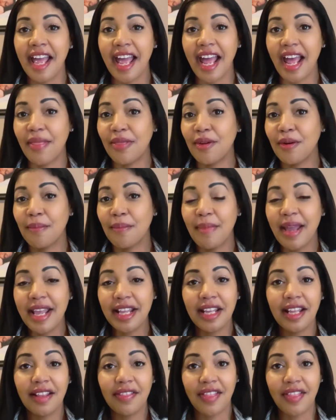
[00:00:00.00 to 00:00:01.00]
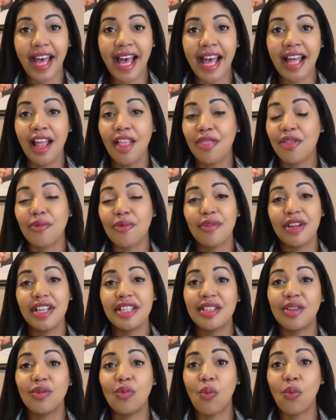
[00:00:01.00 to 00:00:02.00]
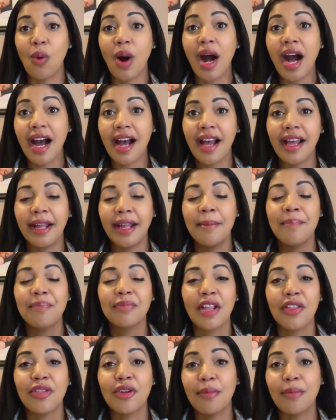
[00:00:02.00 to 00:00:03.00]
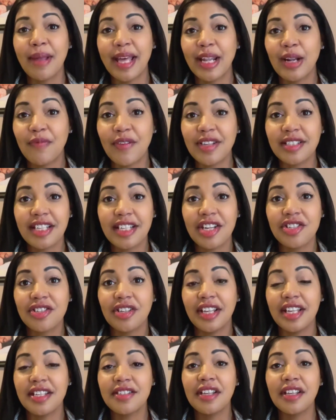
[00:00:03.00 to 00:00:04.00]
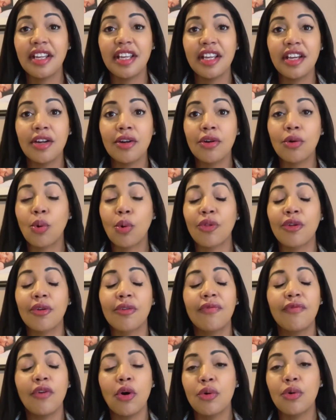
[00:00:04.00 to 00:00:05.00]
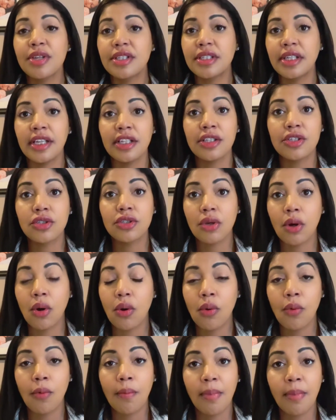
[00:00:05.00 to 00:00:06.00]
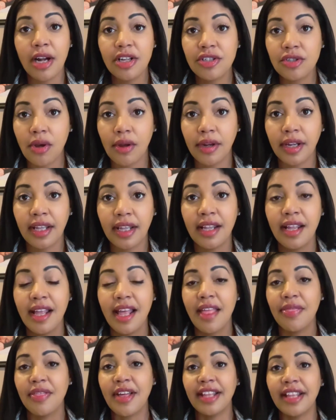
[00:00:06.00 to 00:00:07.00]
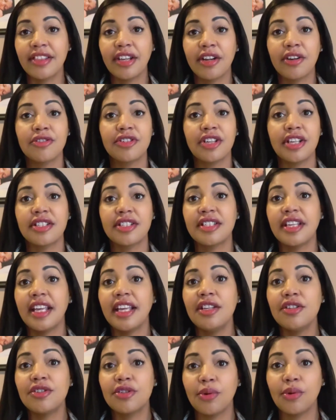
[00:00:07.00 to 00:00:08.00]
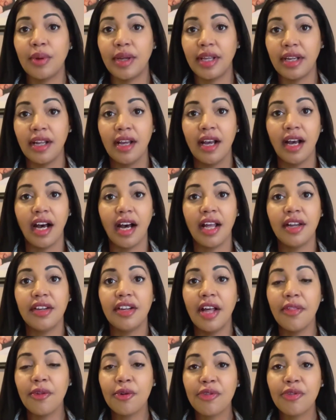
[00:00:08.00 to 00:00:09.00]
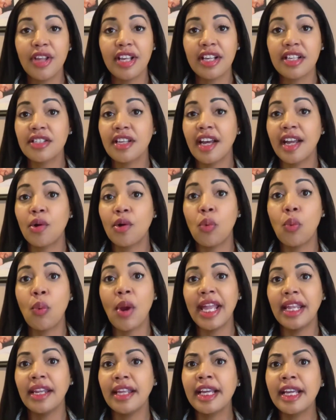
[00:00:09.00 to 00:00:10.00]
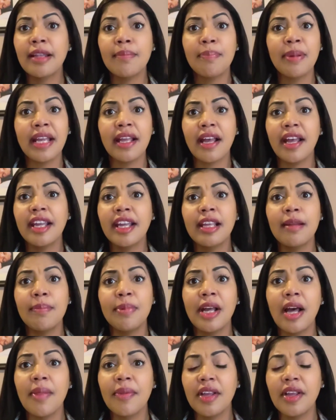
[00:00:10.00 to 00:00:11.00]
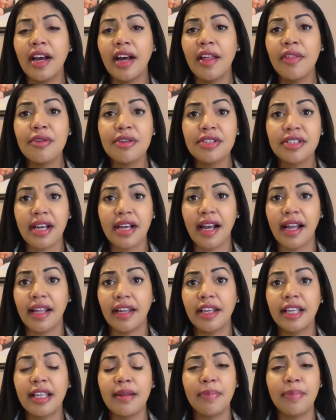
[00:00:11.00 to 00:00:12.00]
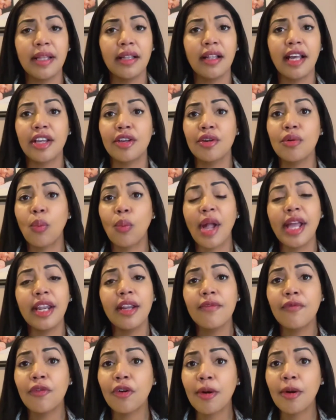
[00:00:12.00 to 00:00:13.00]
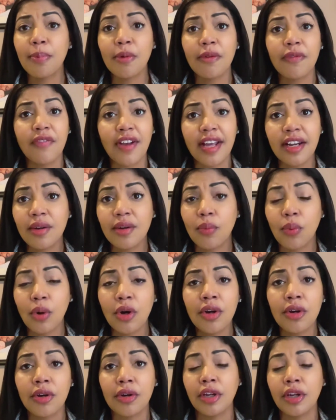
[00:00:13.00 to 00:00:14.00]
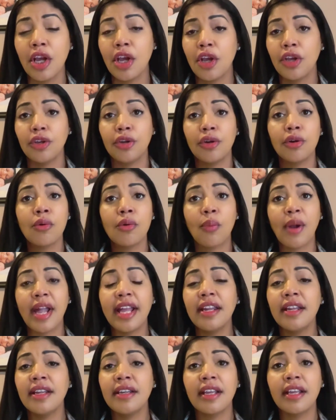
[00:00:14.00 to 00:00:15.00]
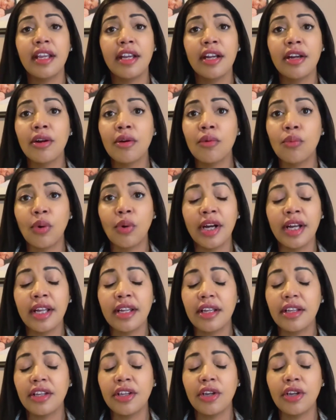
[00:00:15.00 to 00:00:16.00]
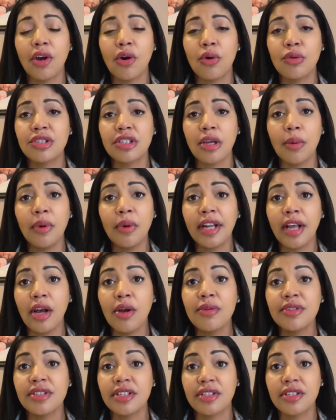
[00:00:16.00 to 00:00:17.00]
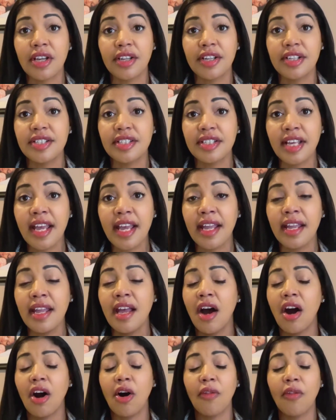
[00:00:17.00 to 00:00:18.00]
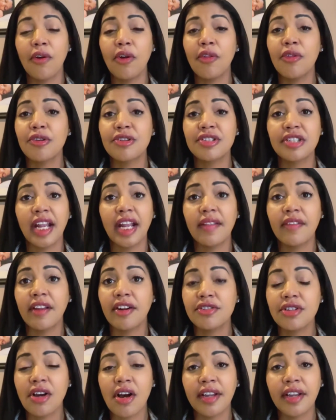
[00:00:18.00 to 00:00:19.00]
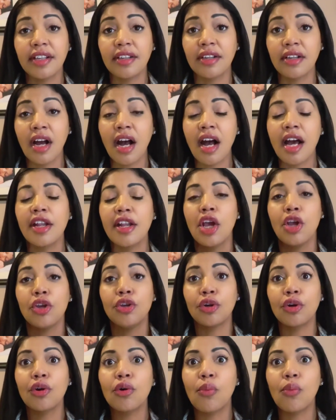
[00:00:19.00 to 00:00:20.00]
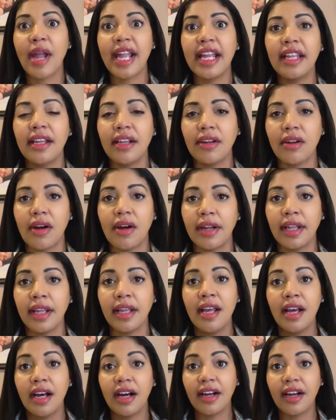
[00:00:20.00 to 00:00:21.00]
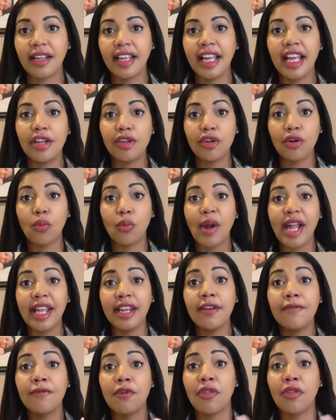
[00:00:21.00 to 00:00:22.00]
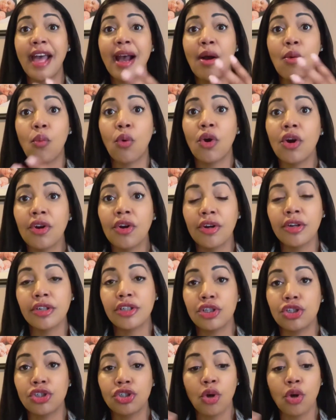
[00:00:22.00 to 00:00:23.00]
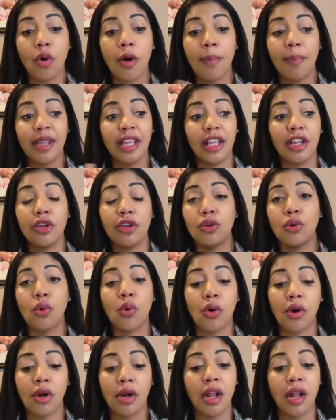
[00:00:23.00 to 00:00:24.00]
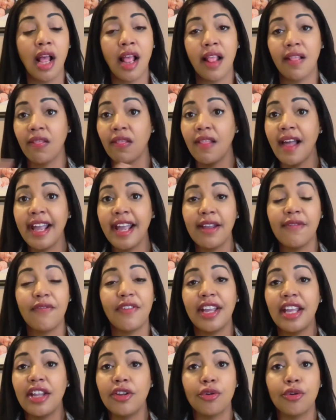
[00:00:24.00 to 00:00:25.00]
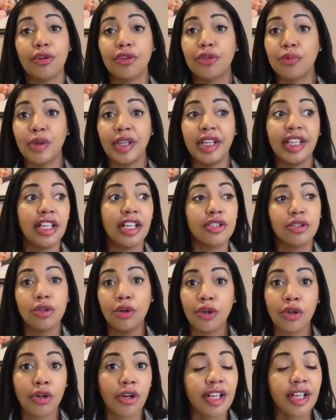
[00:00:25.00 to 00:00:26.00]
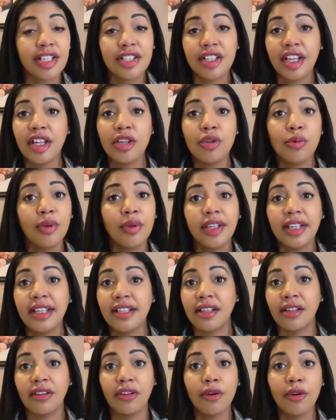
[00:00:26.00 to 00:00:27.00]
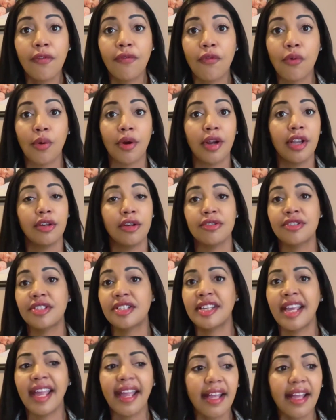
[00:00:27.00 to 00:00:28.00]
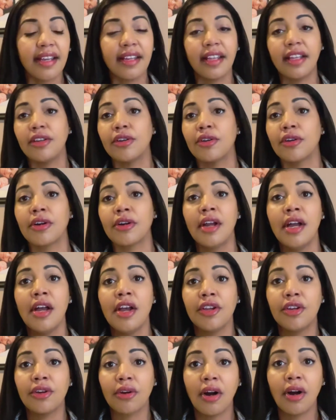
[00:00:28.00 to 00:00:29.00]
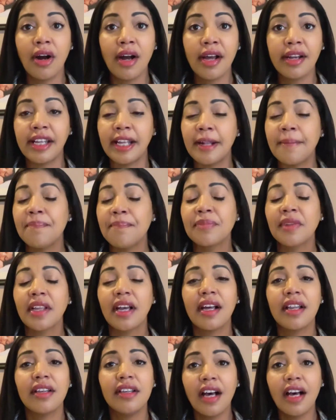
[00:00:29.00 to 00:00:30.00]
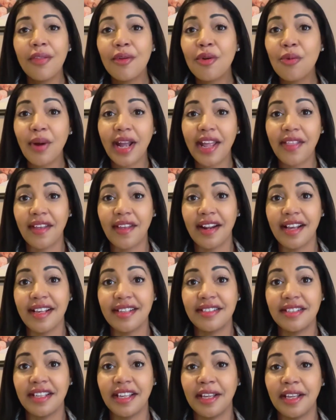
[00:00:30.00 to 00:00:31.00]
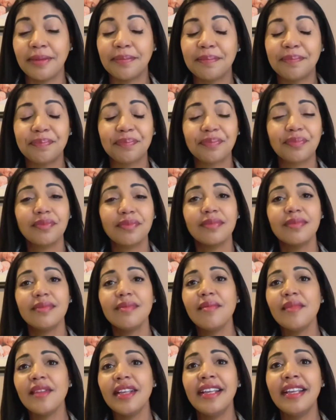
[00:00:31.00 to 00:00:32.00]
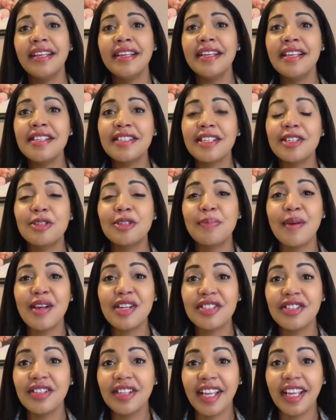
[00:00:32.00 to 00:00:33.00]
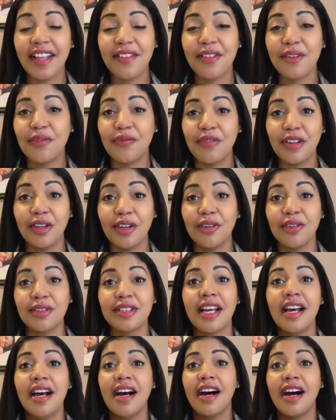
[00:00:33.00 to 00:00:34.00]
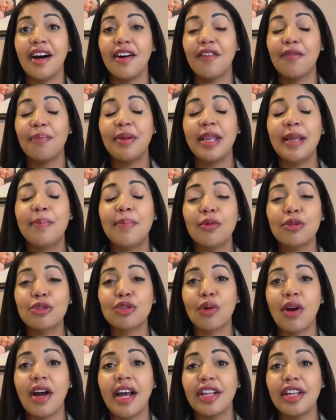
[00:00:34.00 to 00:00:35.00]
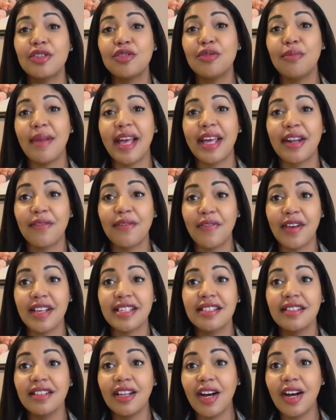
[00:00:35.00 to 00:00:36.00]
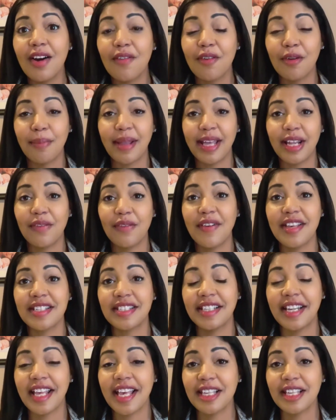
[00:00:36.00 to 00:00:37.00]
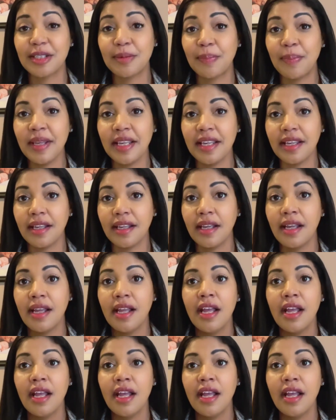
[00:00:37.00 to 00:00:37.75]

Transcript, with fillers: And they're making that the reason why their manifestation isn't here or they're focusing so much on it that they're just into it. Another thing is like waiting. It could be, it could be on the other side. It could be like you're waiting for a prophetic word. You're waiting to hear what, you know, someone else is going to say, although they're saying they're talking to God. You're waiting on it. Again, you're waiting for that word to show up in your life, in your 3D. So you're continuing to look for it. You're scanning, you're, you're on it. Another way that I see it is especially in the field of people trying to manifest love or manifest an SP.